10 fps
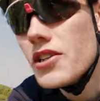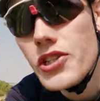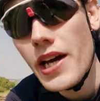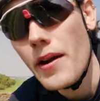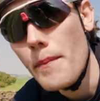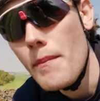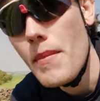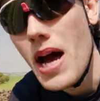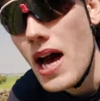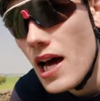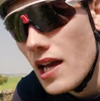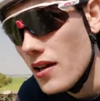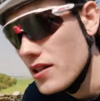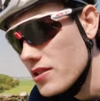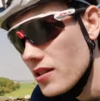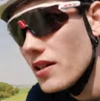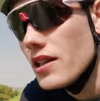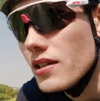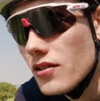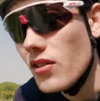She had a mare last
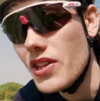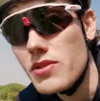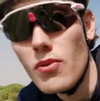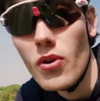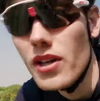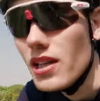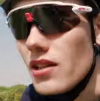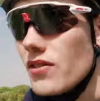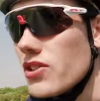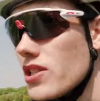night, or this morning even.